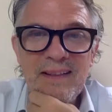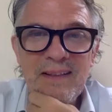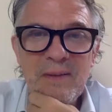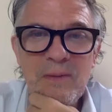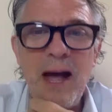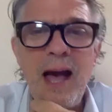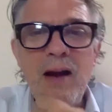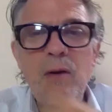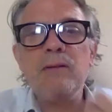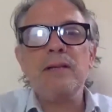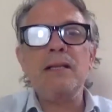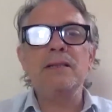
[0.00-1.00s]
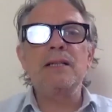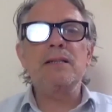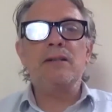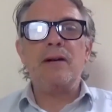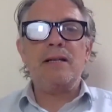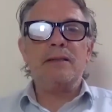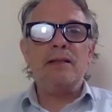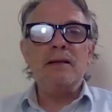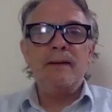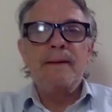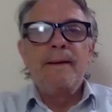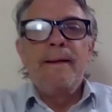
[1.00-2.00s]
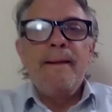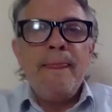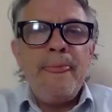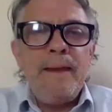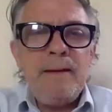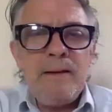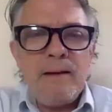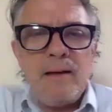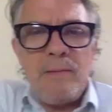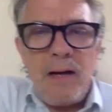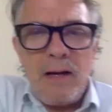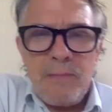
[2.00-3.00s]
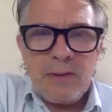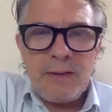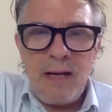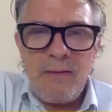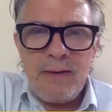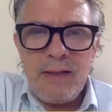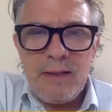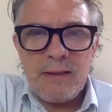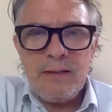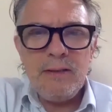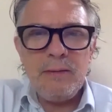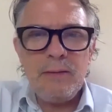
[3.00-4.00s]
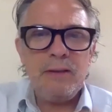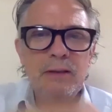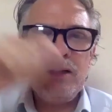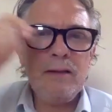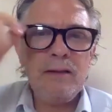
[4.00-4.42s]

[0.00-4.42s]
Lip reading: Wow, that's interesting. Yeah, I must have a listen to it then.